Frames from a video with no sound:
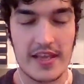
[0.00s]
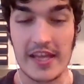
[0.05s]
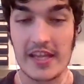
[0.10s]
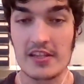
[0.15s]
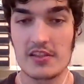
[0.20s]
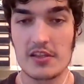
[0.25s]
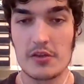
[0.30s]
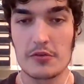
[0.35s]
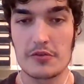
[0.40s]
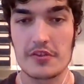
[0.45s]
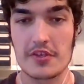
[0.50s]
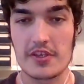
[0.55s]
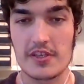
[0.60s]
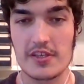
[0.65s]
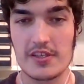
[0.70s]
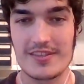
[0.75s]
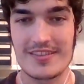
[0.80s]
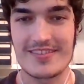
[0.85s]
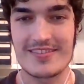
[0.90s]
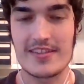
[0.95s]
and low
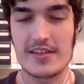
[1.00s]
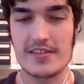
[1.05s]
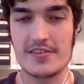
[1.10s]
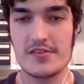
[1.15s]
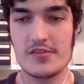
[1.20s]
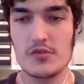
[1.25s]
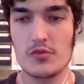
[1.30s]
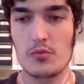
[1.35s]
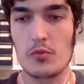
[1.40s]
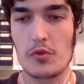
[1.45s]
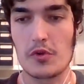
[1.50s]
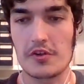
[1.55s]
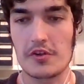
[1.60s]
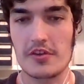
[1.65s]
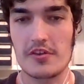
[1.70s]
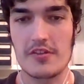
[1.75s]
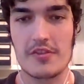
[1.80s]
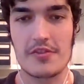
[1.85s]
ticket doesn't work